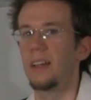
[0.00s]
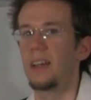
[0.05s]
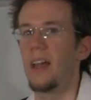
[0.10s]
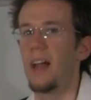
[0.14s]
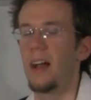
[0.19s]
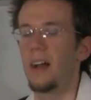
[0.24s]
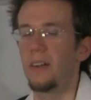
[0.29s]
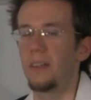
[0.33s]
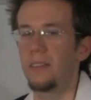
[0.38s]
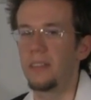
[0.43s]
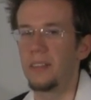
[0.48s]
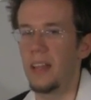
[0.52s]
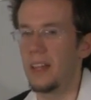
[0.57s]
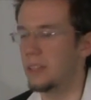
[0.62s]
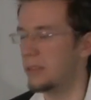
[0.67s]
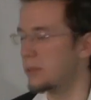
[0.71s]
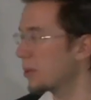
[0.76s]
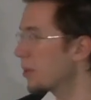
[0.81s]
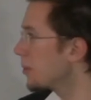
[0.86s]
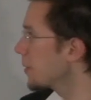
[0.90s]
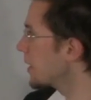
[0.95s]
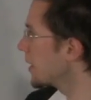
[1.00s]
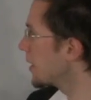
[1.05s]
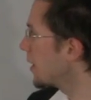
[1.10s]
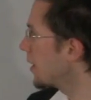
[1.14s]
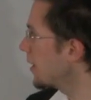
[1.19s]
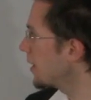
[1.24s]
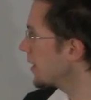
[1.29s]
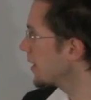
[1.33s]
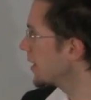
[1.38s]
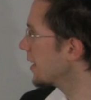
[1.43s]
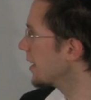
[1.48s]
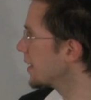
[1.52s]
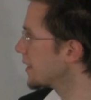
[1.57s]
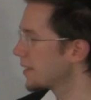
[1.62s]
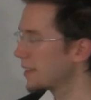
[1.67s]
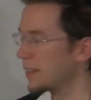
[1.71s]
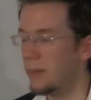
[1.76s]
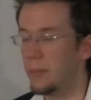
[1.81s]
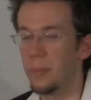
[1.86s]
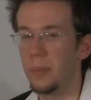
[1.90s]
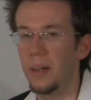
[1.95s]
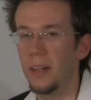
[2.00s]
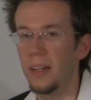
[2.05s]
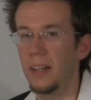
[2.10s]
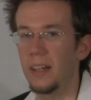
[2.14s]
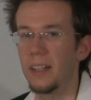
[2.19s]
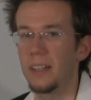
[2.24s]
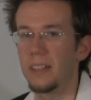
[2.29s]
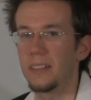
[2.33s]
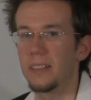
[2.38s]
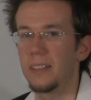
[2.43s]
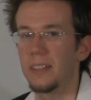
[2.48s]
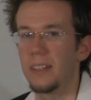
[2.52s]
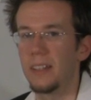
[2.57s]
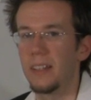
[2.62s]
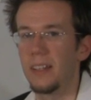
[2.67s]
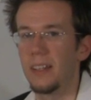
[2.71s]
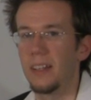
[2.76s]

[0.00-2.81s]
Now, that's what we call it, but